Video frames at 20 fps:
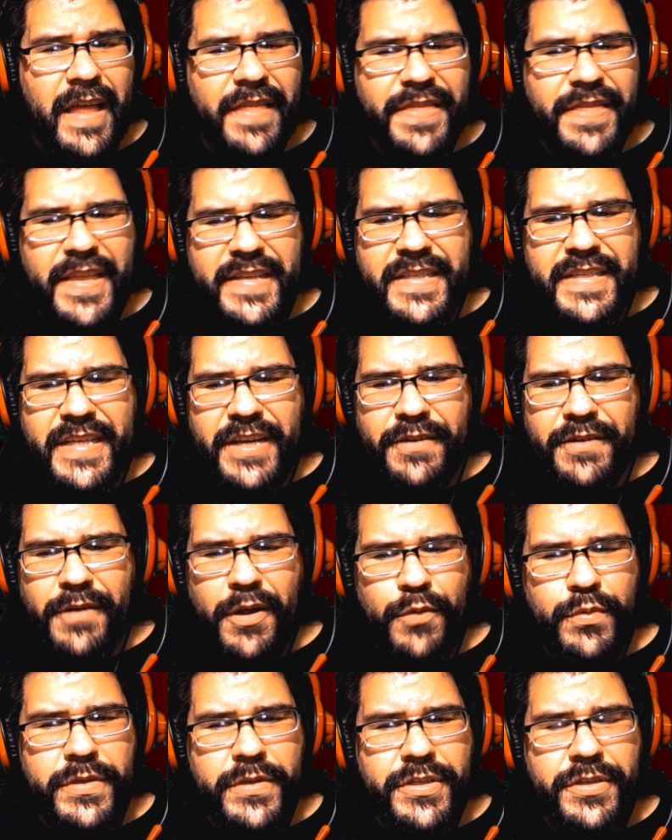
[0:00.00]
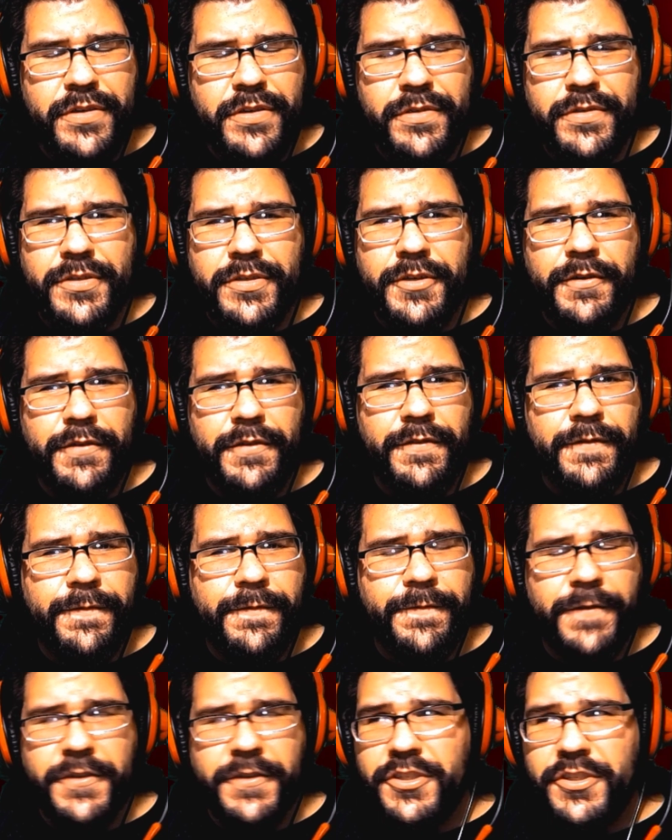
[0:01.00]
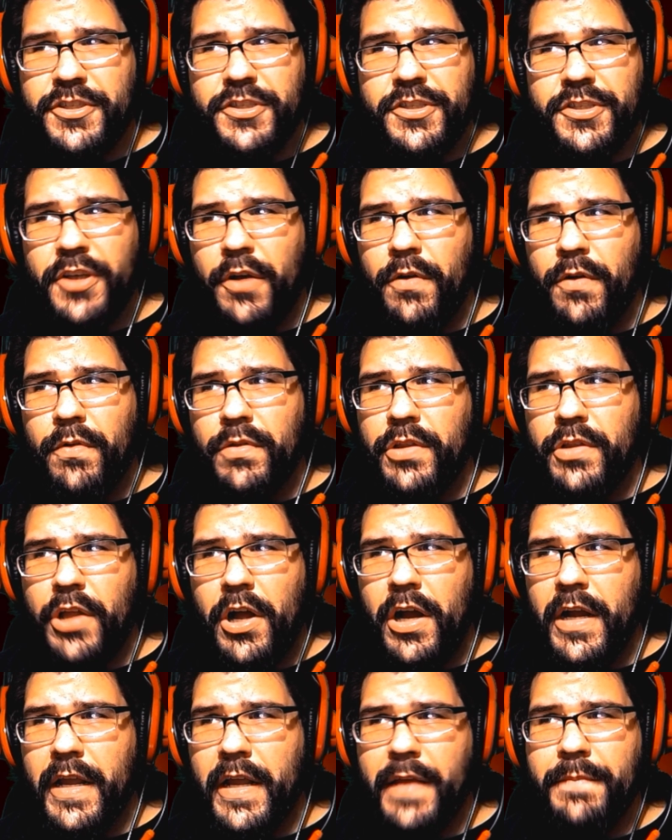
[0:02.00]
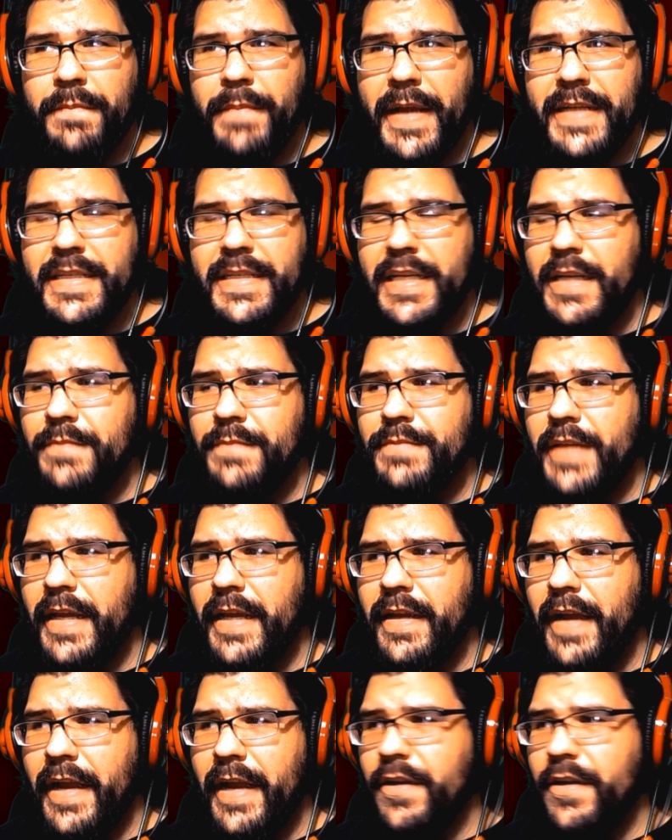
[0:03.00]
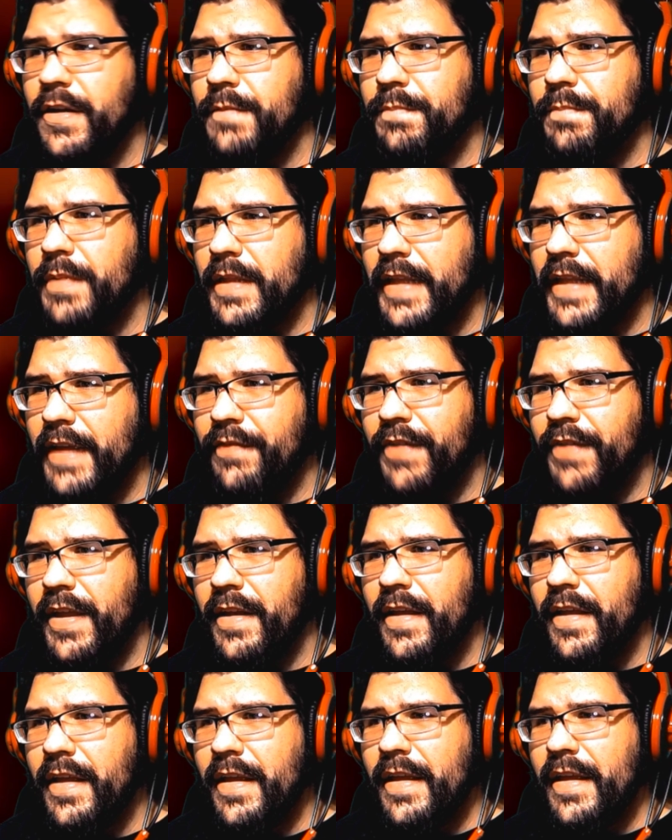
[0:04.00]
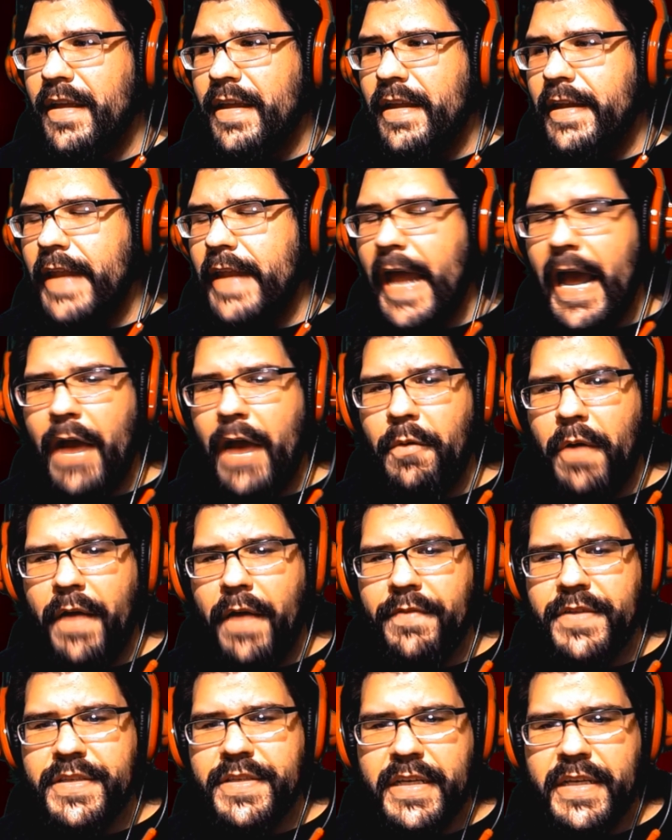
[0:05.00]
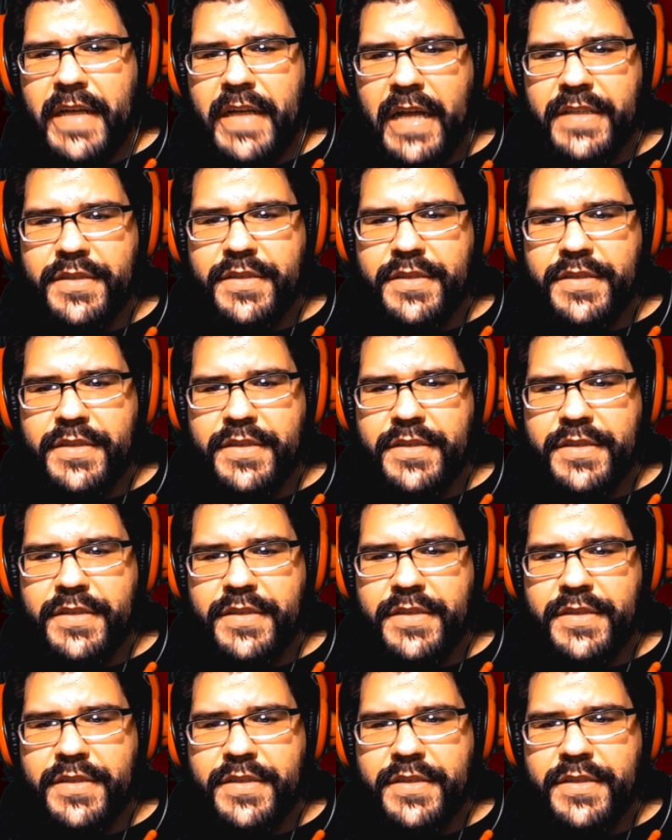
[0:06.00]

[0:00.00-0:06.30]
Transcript: This hero was used for so long in my teams, I couldn't believe it. Now, obviously not so